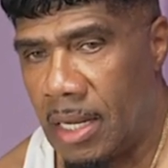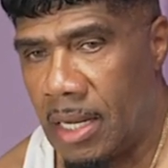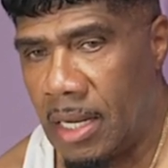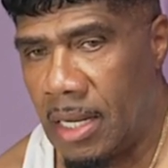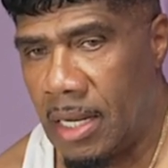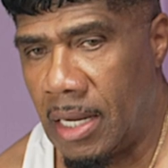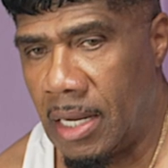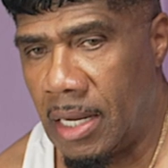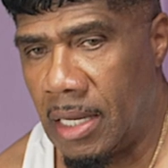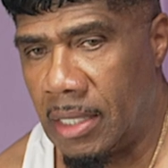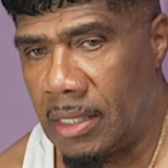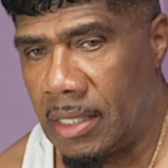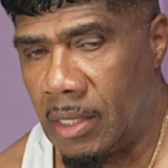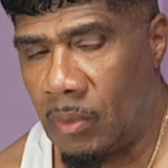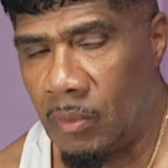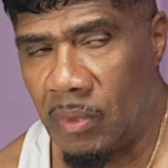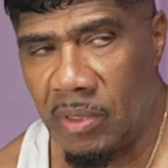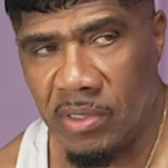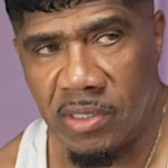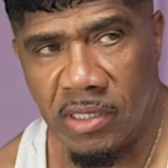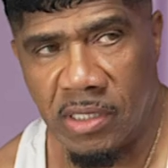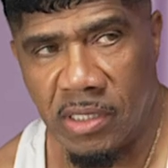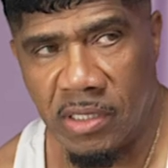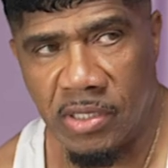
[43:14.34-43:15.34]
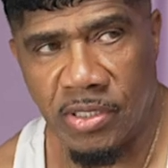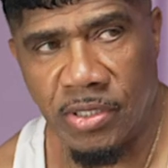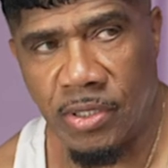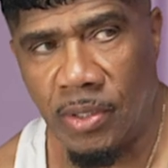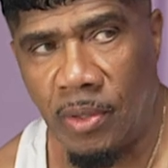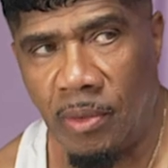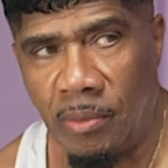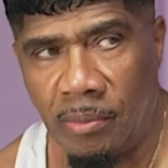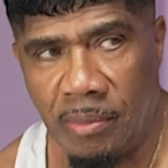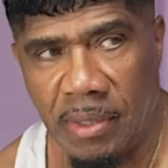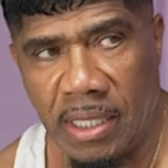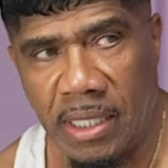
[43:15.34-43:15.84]
And that wasn't his
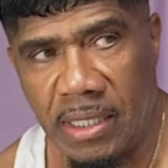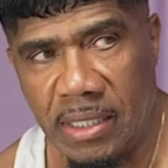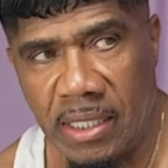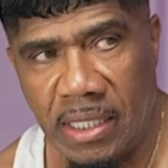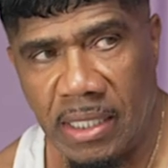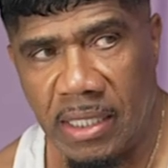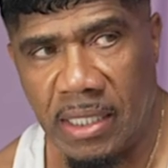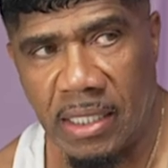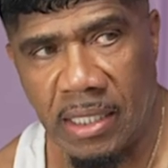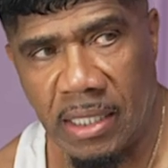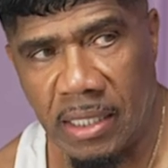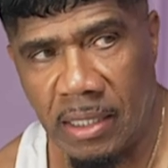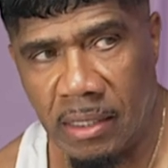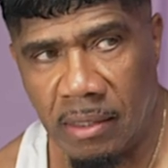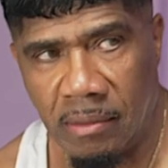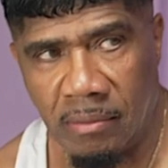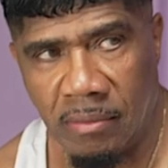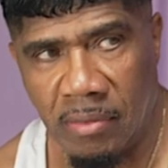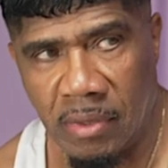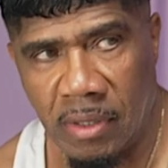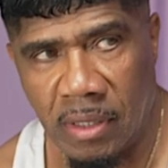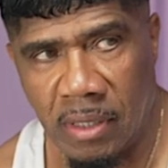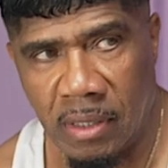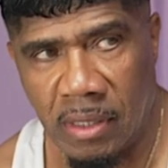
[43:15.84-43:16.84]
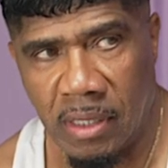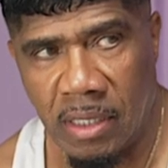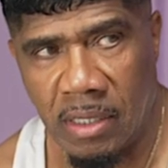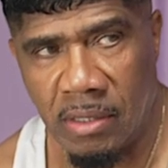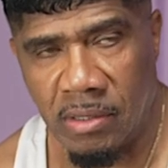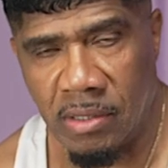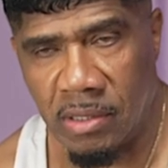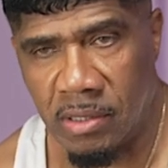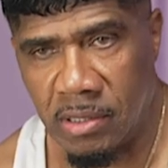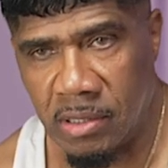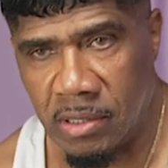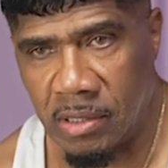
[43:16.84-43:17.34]
soulmate. He didn't get really.
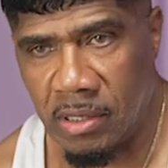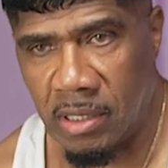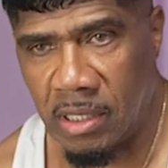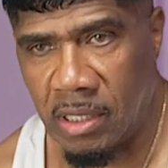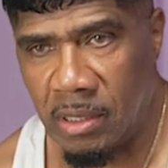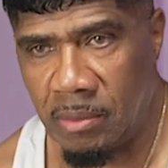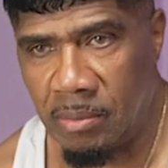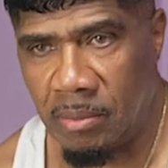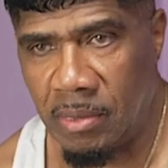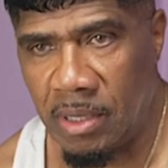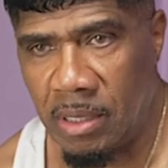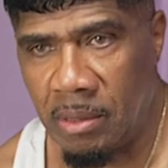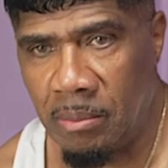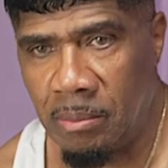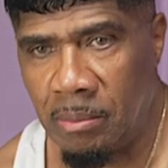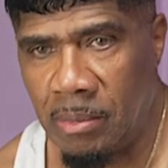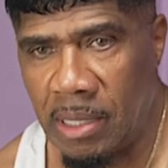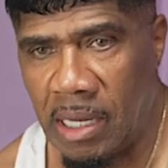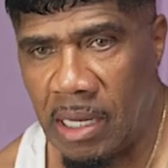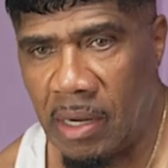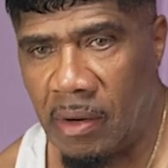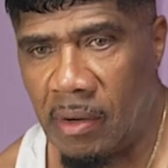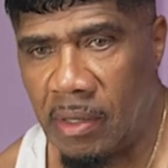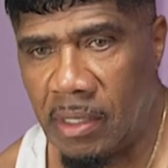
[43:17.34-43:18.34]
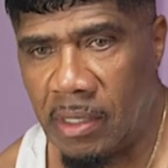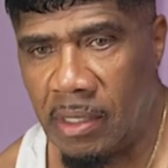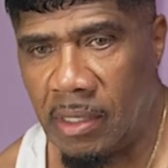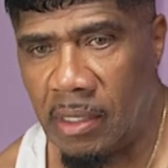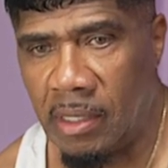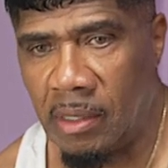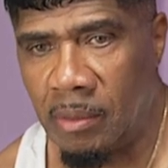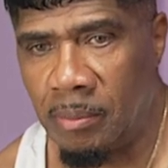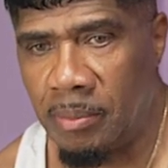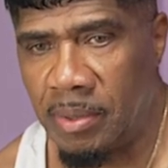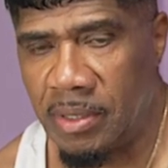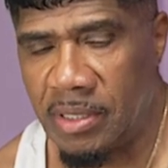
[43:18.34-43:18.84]
He just he he married
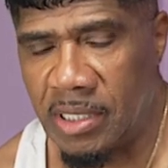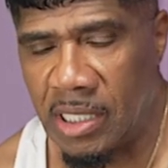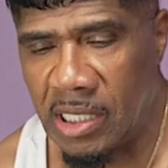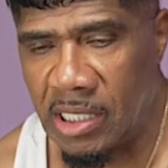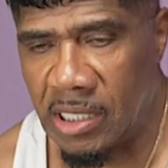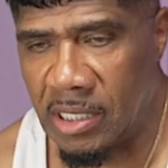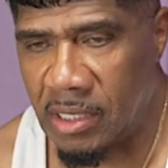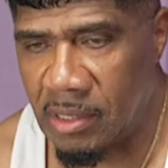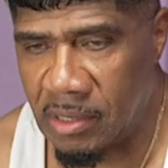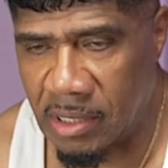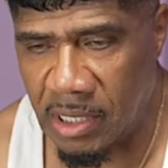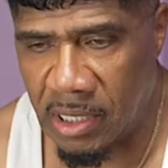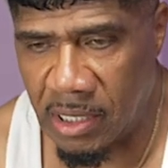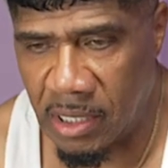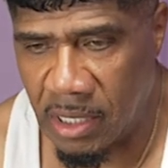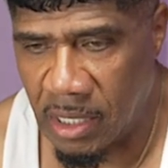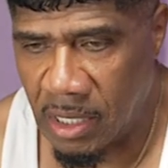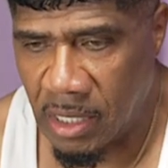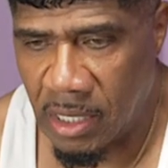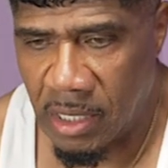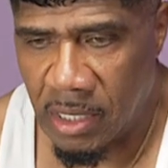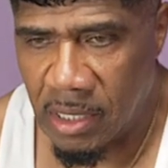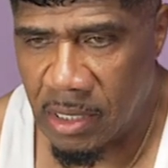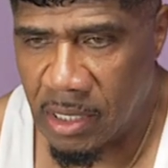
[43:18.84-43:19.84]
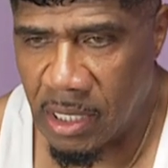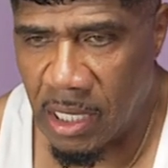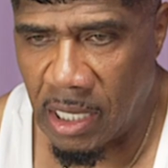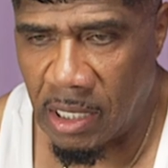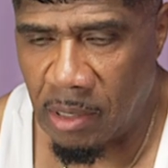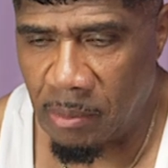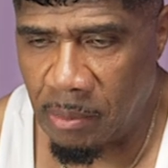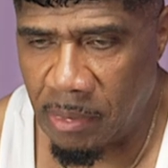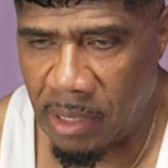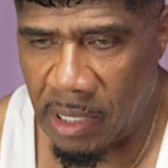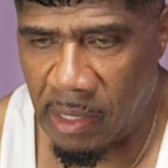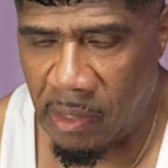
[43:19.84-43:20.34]
her, but they they they had
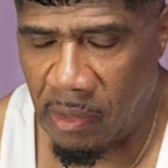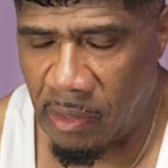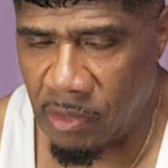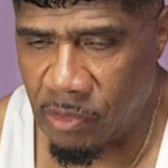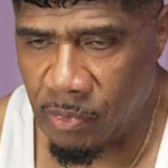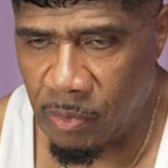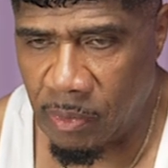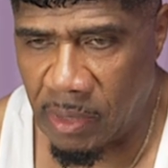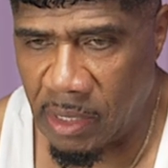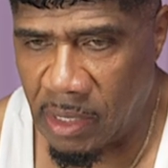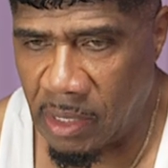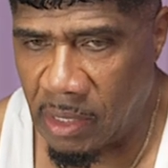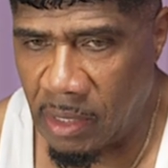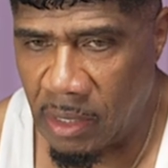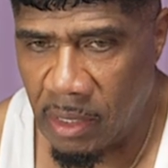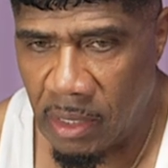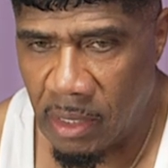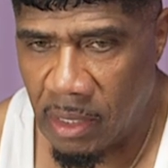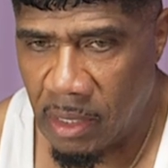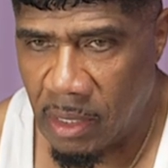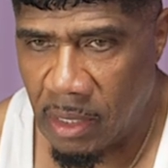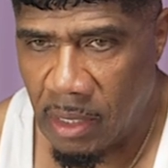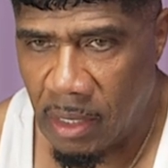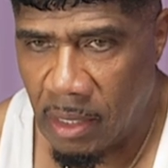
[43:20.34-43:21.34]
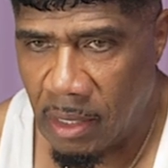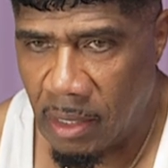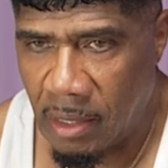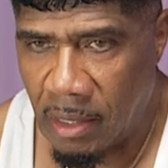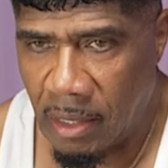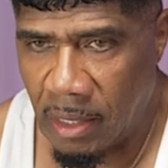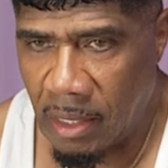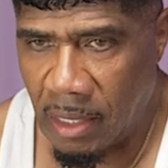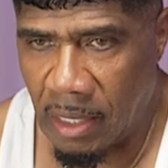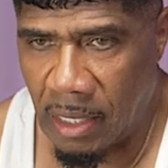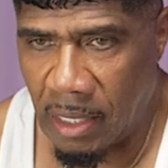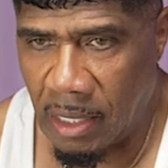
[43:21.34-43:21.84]
a marriage where
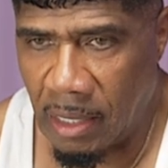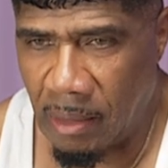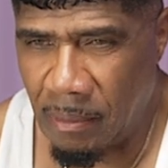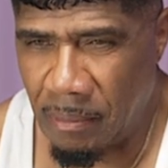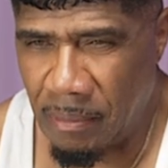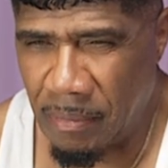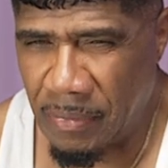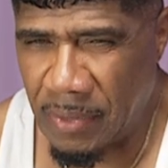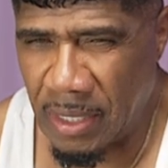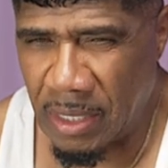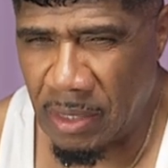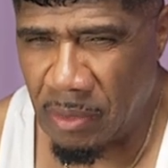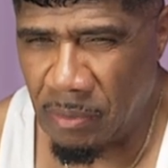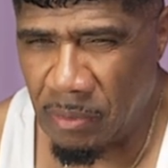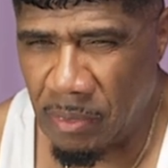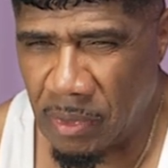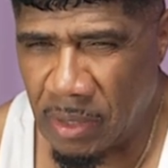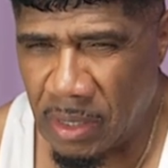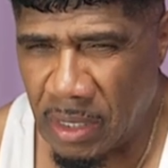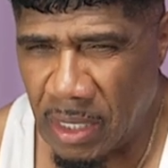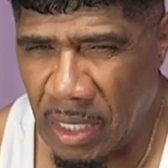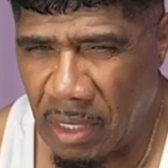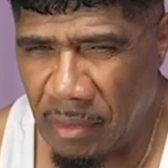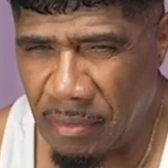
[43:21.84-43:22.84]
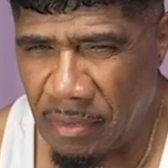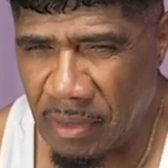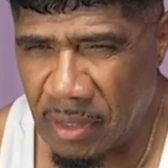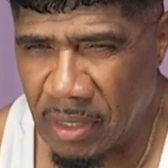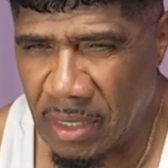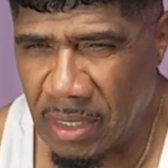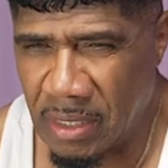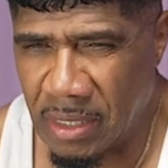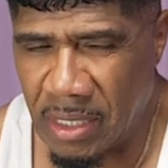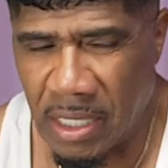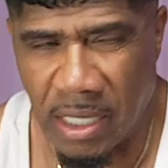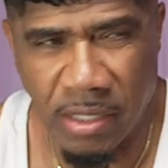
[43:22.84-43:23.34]
um, they didn't really have a
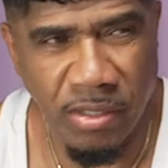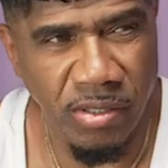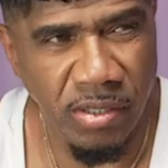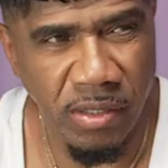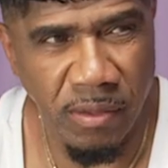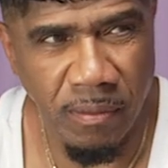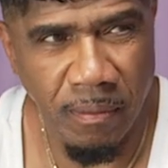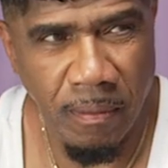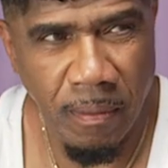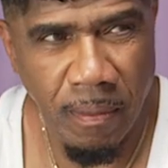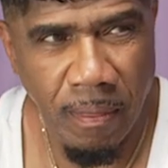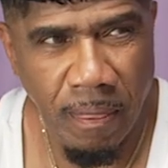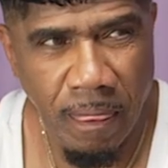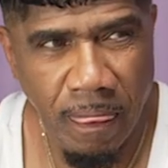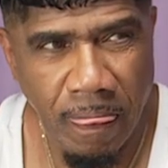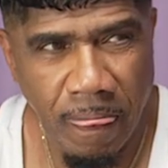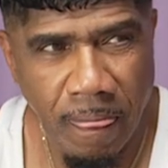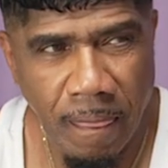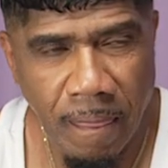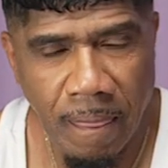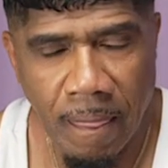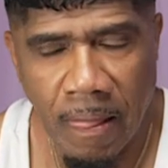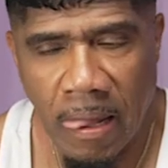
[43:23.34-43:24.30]
connection. Yeah.